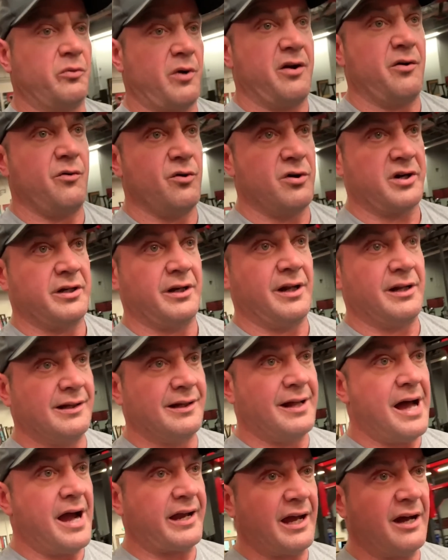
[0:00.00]
while we're working on a
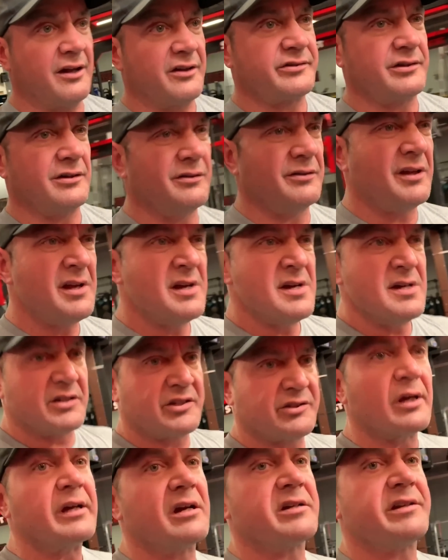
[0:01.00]
lockout. So the
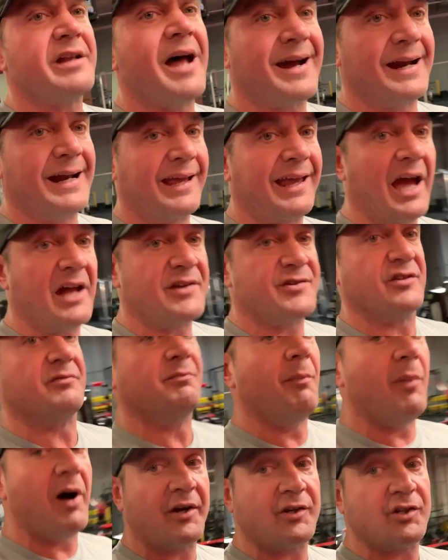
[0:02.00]
slinger's not going to catch as
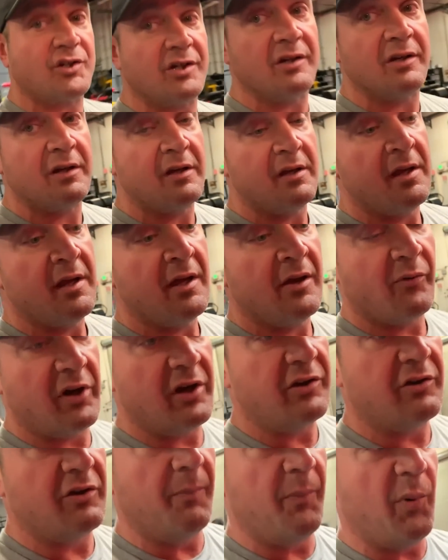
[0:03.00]
much when
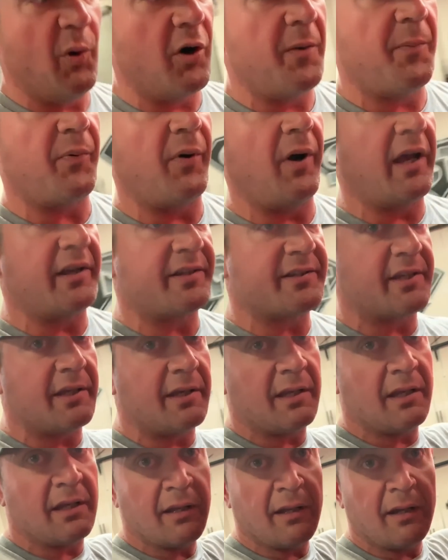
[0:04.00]
you do a board press,
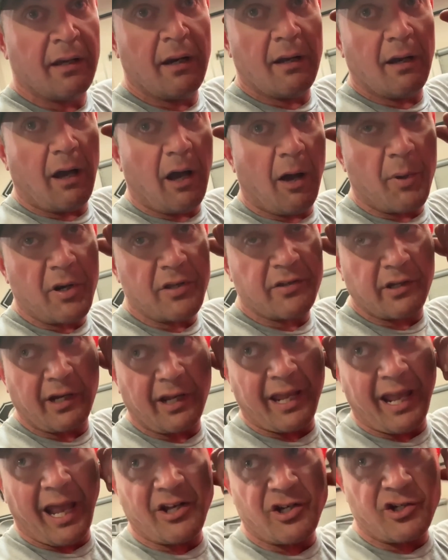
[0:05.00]
um, but it's gonna
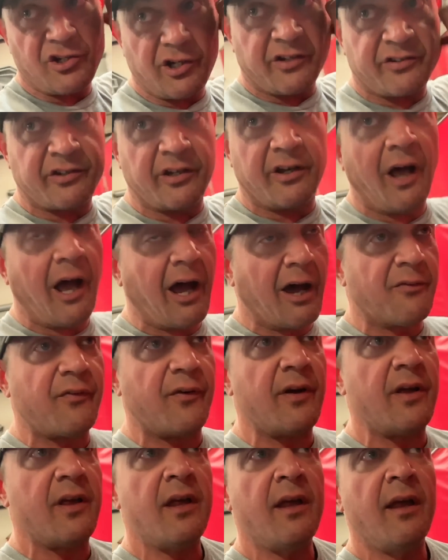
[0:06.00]
catch just enough.
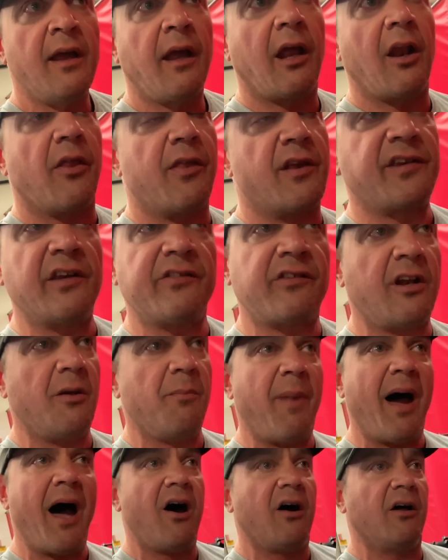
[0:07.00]
You know, this isn't
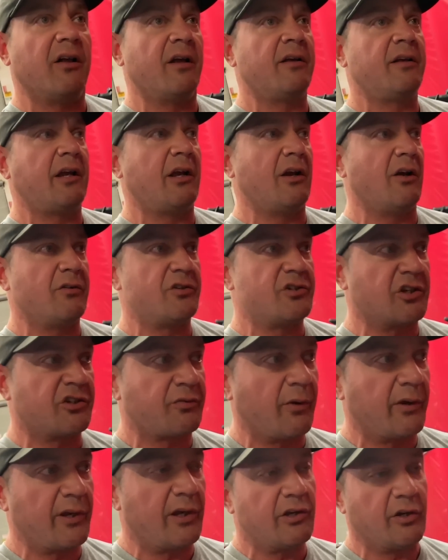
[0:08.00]
about, you know,
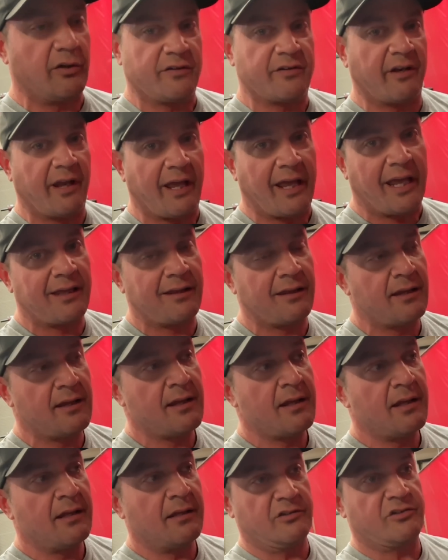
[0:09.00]
just what you do today.
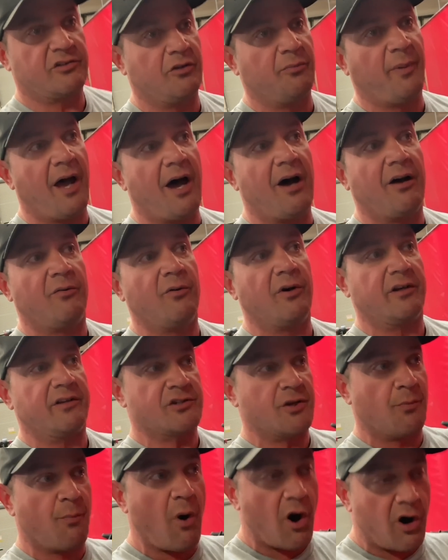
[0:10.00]
This is about what
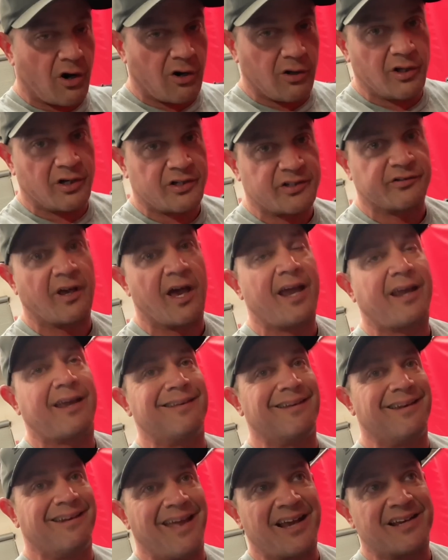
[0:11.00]
tomorrow looks like
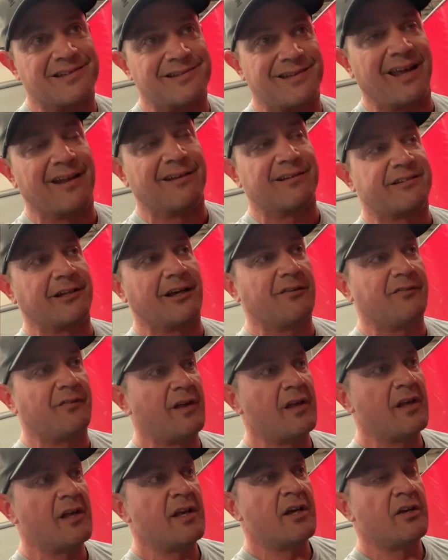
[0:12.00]
and the next day and stuff.
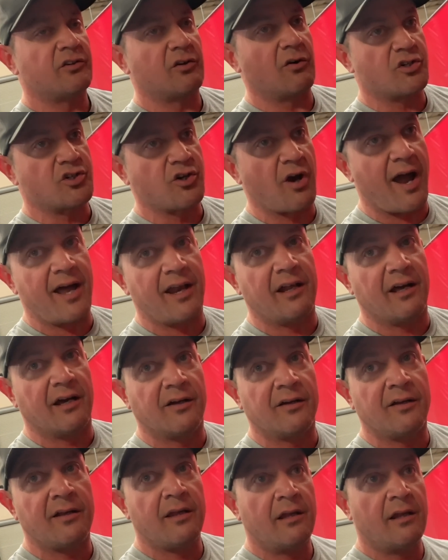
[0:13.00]
So we're trying
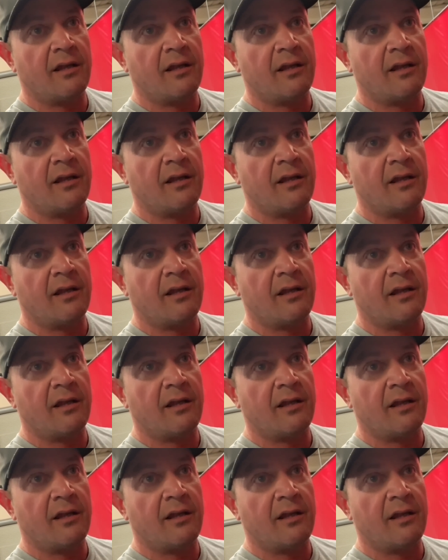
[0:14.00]
to